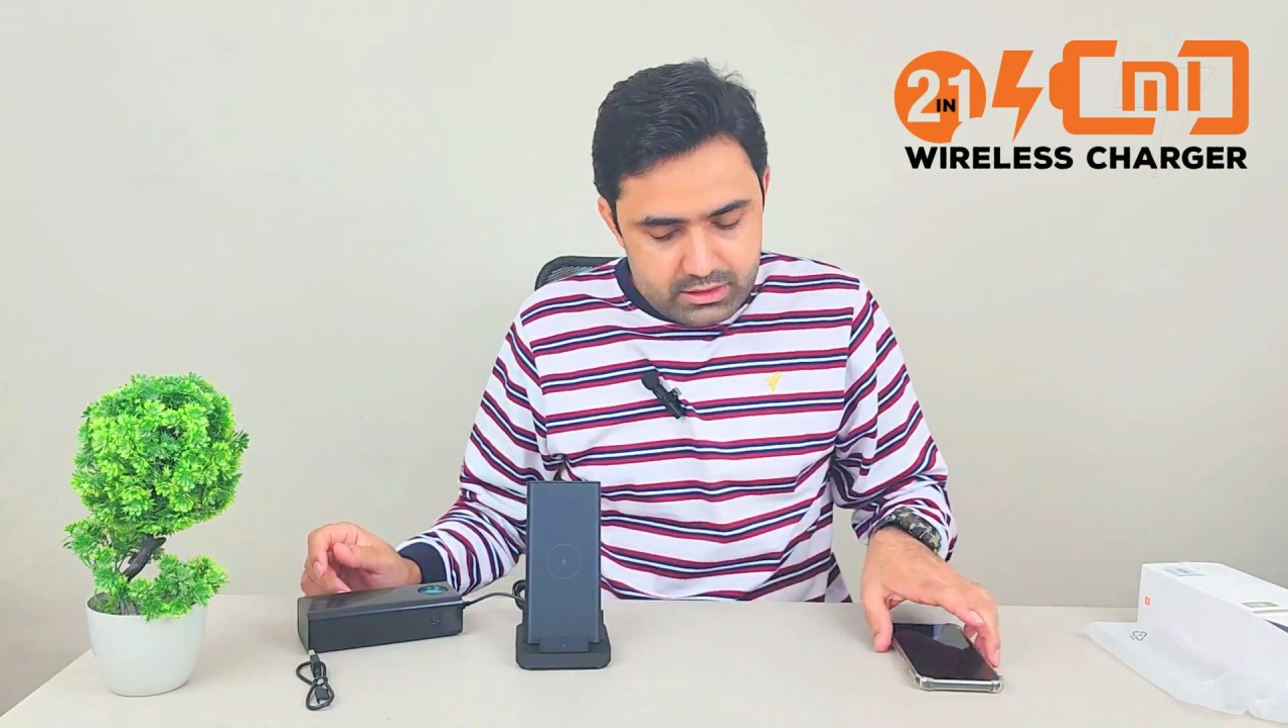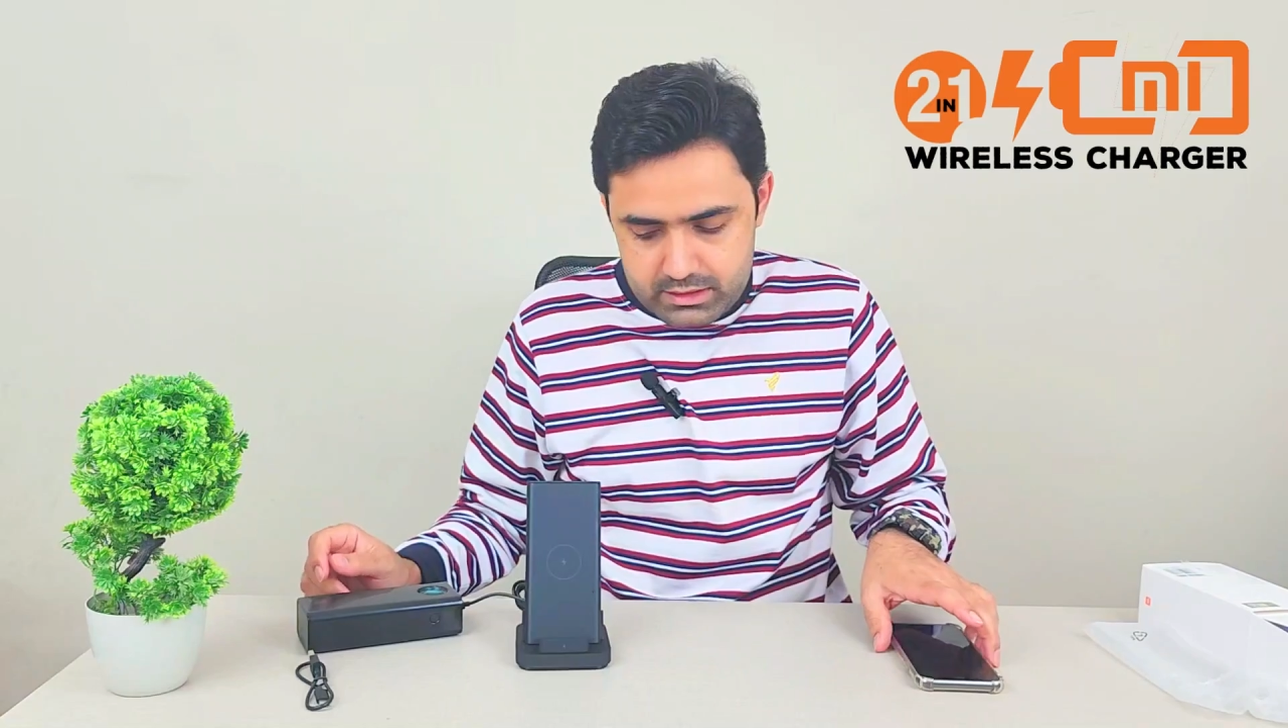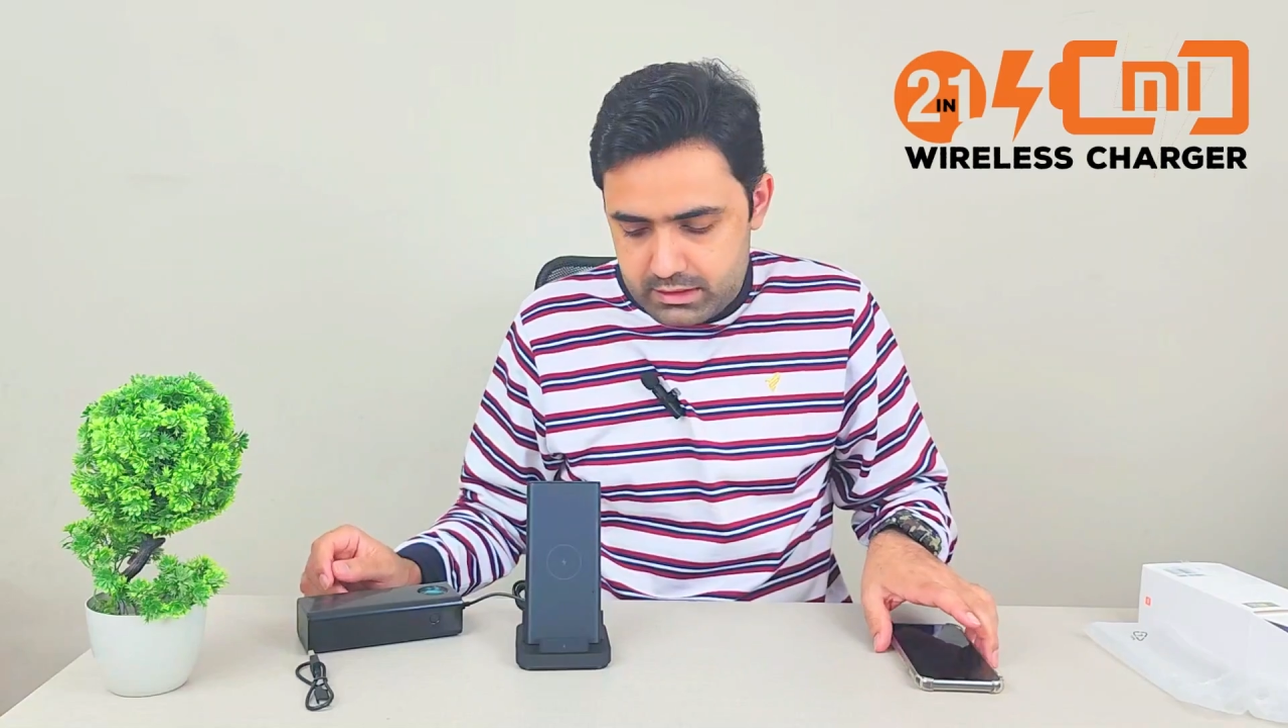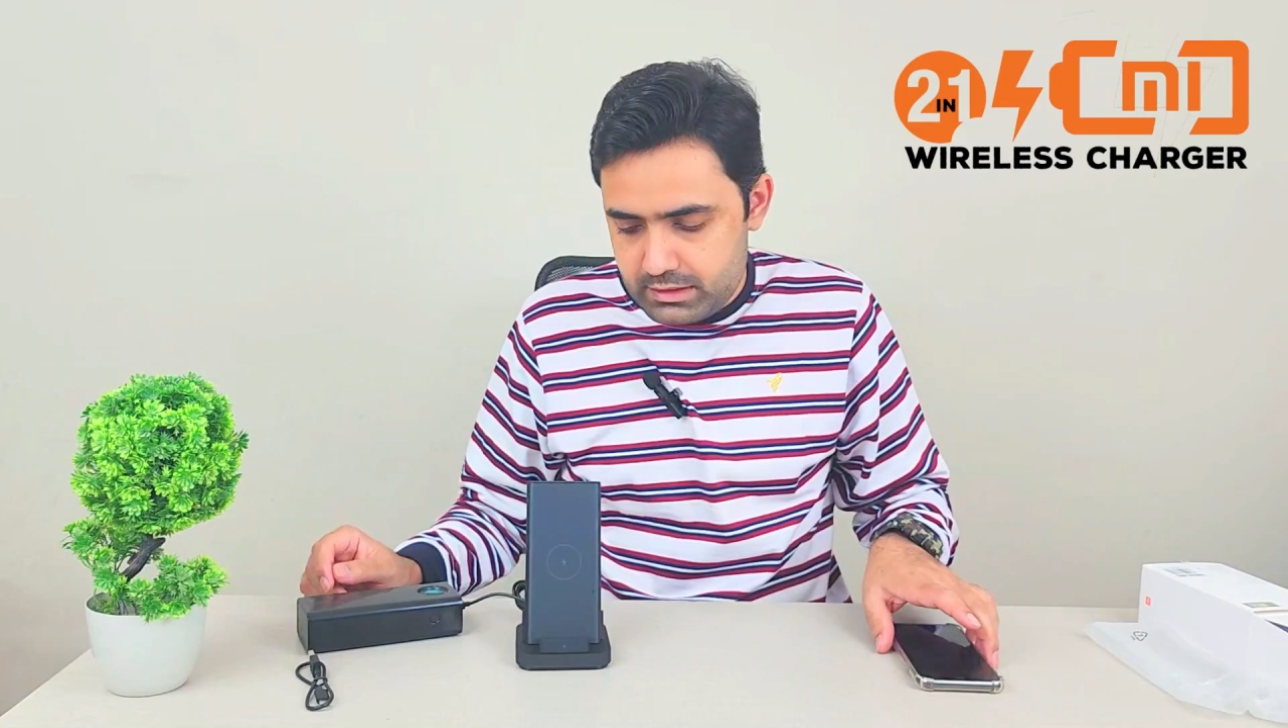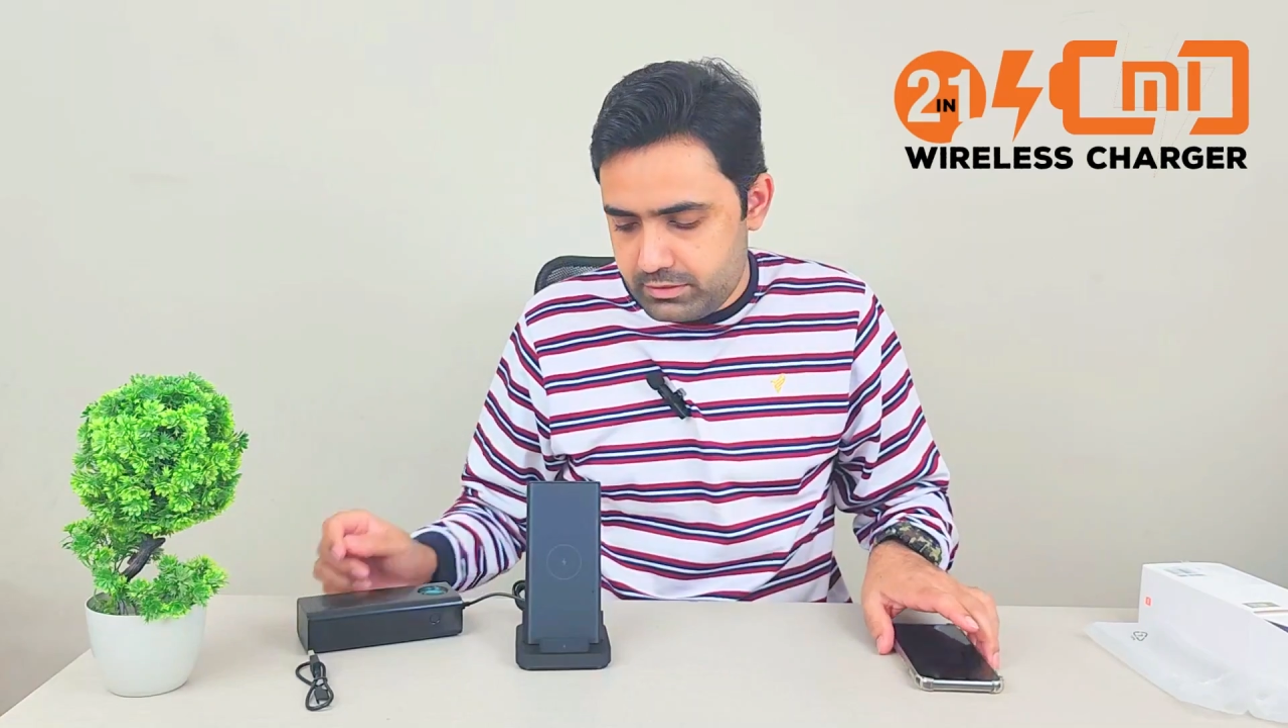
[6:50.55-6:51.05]

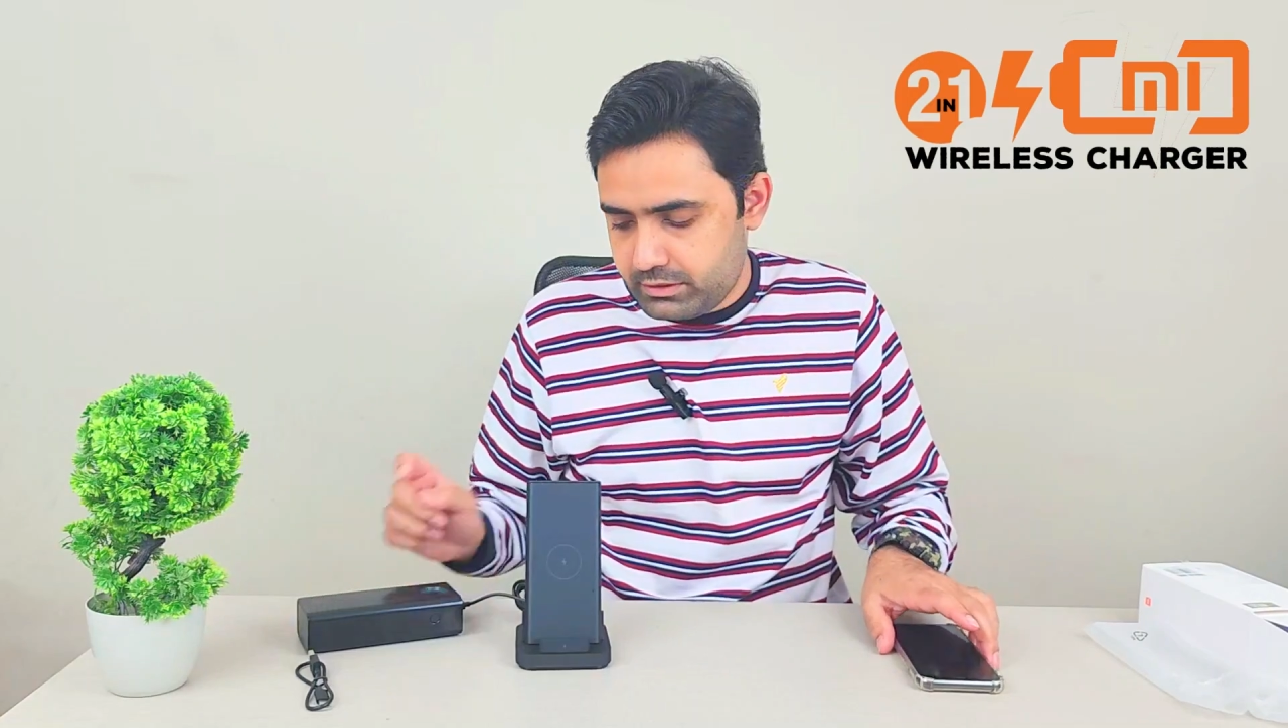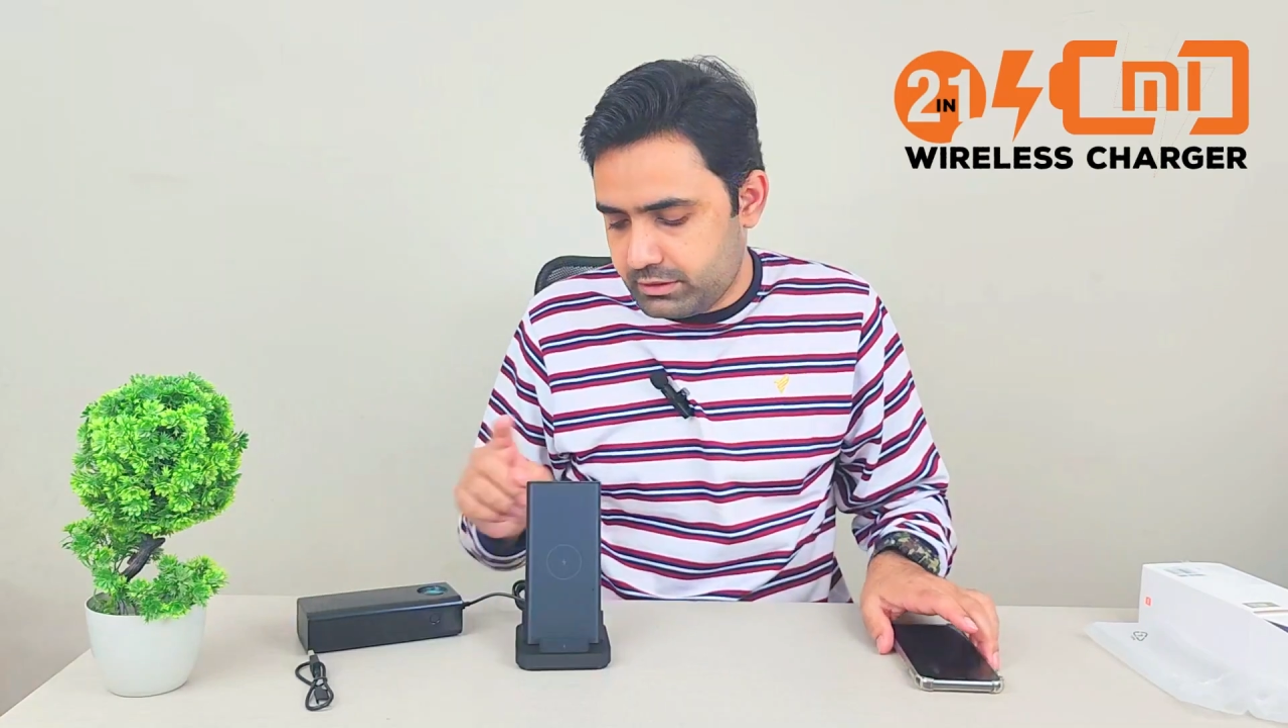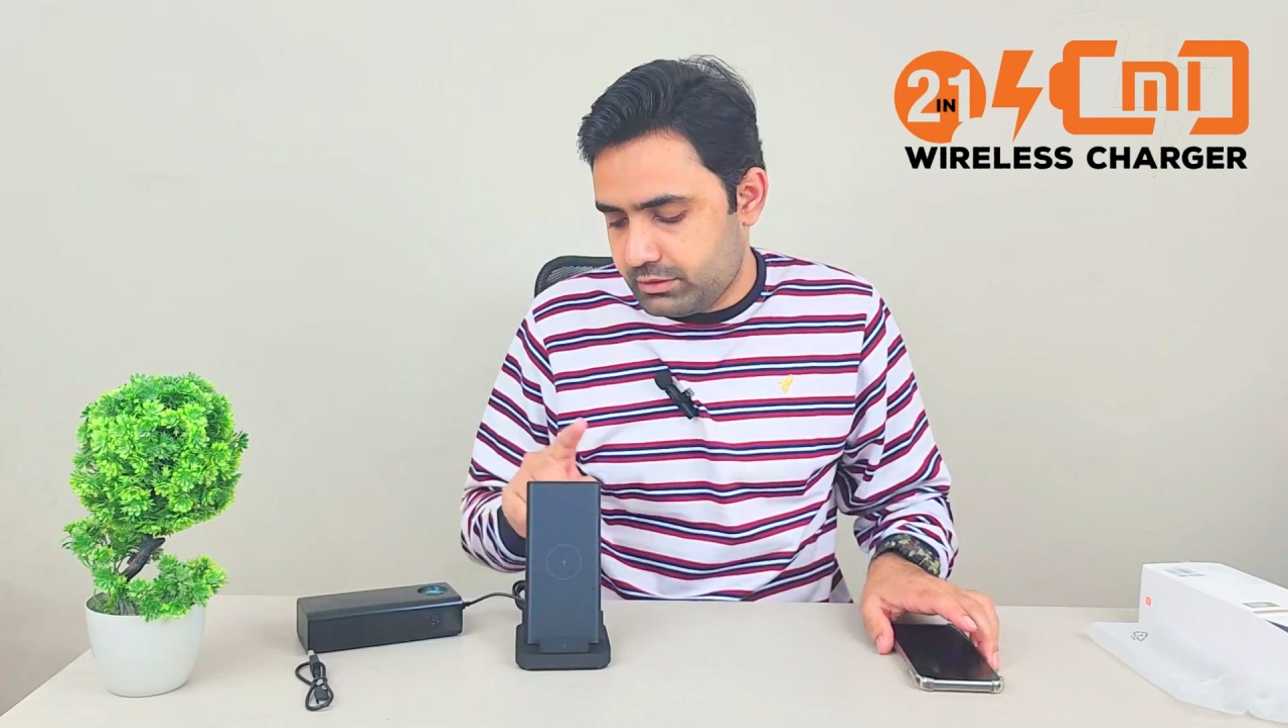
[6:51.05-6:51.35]
and